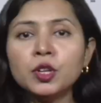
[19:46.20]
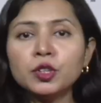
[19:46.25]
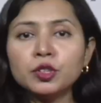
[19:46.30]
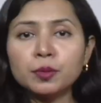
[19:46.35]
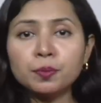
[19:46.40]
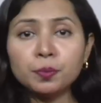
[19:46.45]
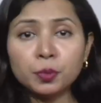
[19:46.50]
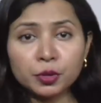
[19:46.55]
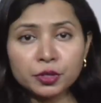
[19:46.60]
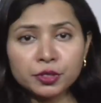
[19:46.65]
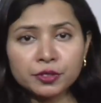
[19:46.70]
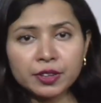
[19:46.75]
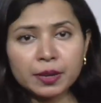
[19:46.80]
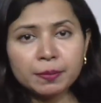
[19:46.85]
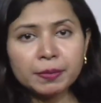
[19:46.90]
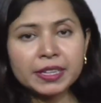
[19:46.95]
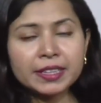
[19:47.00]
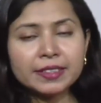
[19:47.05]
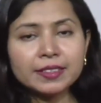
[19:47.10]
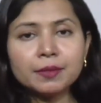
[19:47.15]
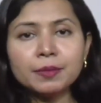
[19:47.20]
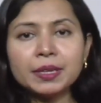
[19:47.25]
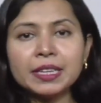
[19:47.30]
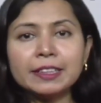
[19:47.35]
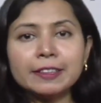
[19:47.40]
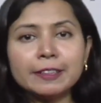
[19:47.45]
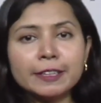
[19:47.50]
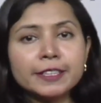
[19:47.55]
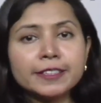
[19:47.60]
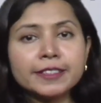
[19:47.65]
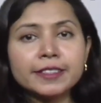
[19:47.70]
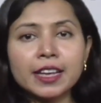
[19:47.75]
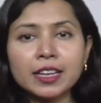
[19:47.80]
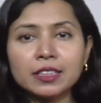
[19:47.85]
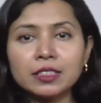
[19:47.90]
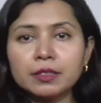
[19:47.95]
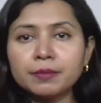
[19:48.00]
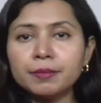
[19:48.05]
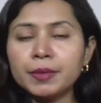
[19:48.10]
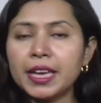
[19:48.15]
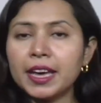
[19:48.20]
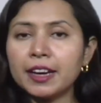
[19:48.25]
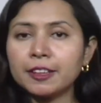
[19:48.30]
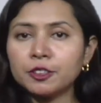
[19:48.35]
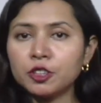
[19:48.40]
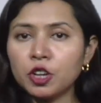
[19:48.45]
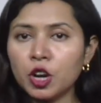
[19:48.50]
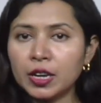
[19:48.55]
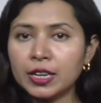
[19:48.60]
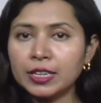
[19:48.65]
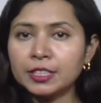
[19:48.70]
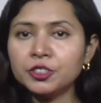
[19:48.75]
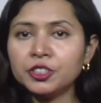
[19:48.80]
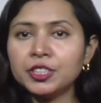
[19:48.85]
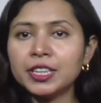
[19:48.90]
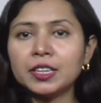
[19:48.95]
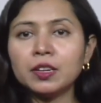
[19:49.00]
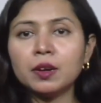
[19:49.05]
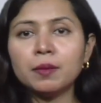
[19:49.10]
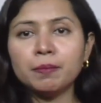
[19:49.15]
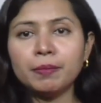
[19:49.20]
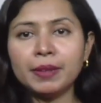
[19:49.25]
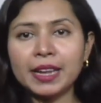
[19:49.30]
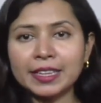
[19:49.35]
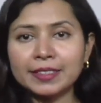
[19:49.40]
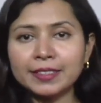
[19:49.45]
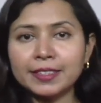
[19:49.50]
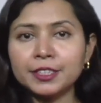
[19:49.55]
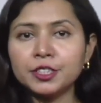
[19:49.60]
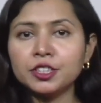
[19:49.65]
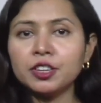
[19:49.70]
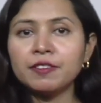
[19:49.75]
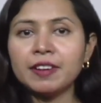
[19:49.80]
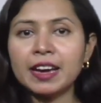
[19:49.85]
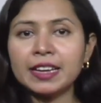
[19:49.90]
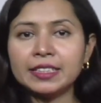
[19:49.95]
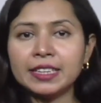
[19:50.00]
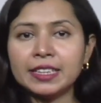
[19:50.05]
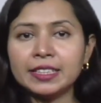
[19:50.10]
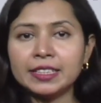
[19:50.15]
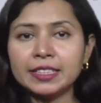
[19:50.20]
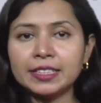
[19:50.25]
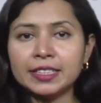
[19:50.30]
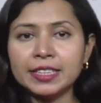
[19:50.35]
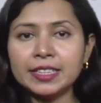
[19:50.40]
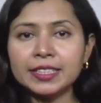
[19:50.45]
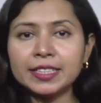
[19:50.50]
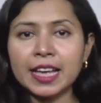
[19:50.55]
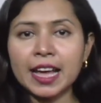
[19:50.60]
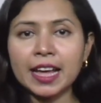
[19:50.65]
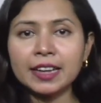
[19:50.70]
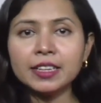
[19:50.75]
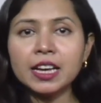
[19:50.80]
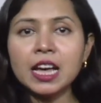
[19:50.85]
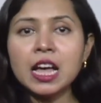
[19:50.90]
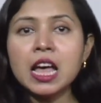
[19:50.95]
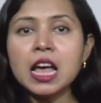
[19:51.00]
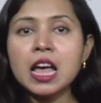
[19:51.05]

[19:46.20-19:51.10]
So post-feminism in this sense may acknowledge the complexity of identities and